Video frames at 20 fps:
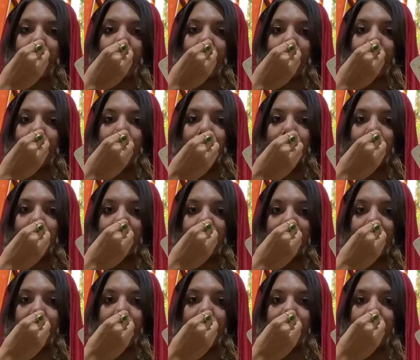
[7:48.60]

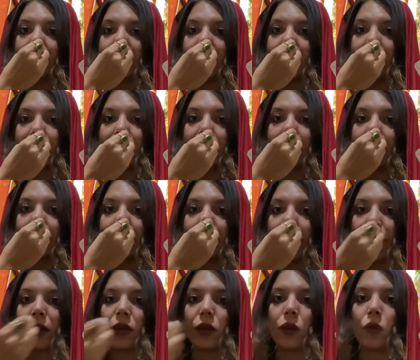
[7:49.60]
beauty that
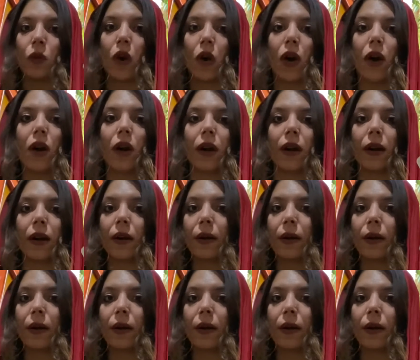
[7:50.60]
you are,